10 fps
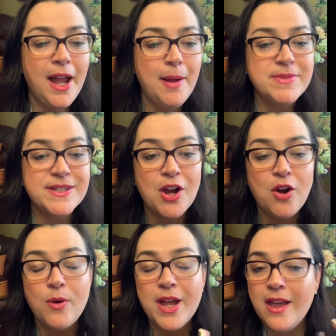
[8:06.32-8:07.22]

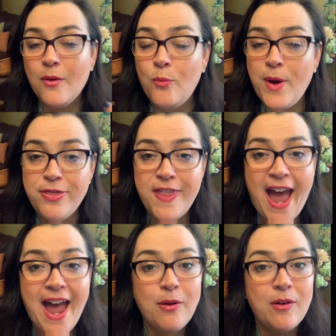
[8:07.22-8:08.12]
So with
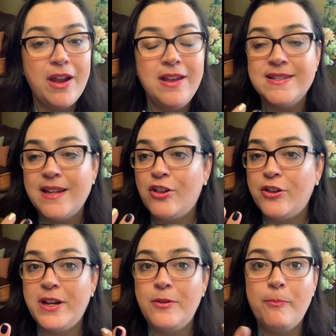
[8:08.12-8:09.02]
that is
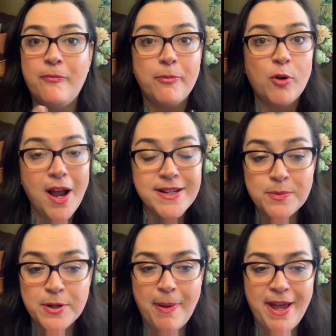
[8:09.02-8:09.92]
included
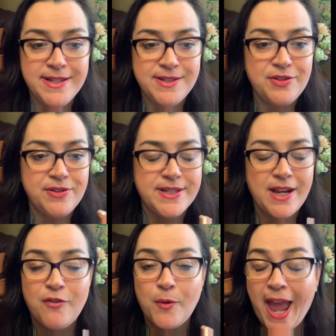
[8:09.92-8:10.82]
crossword puzzles and
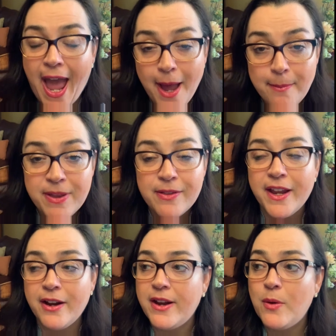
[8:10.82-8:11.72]

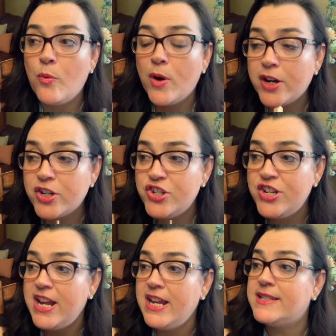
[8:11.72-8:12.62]
vocabulary
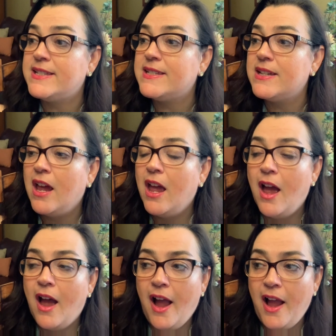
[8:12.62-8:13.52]
worksheets,
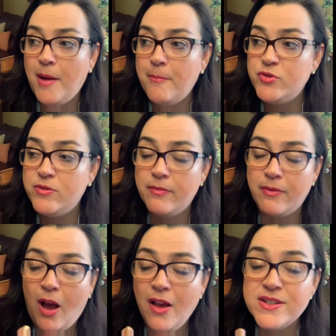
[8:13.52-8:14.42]

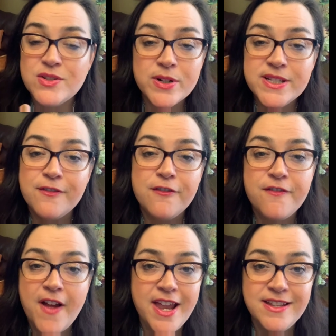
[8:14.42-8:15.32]
all sorts of
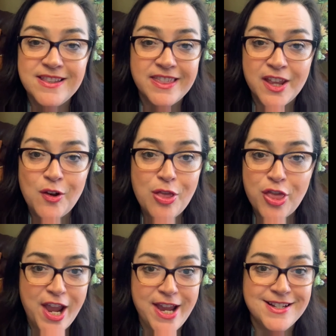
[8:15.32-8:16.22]
fun little
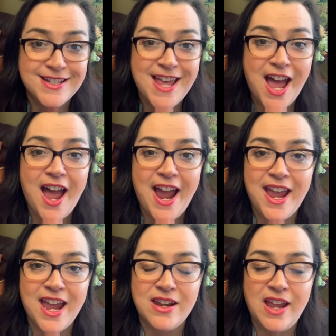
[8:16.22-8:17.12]
things that I
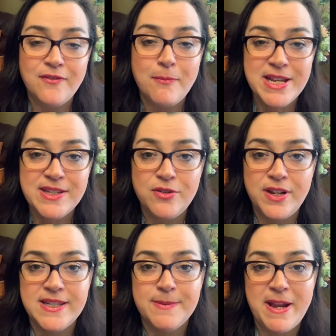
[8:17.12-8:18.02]
can give my
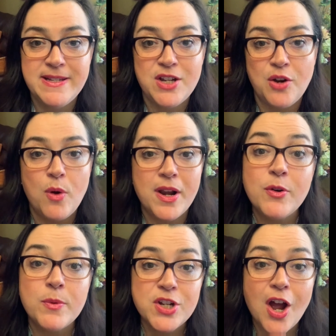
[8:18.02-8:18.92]
students based on whatever
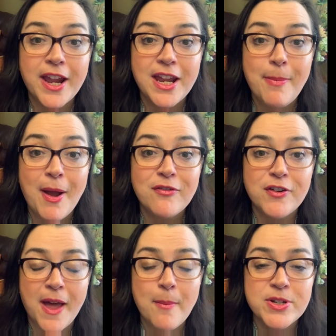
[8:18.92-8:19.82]
we're talking about for
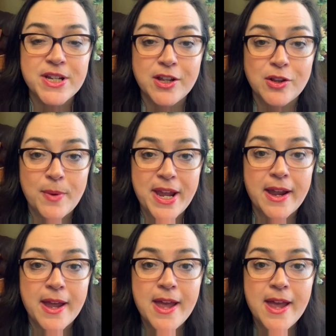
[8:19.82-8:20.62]
that particular week.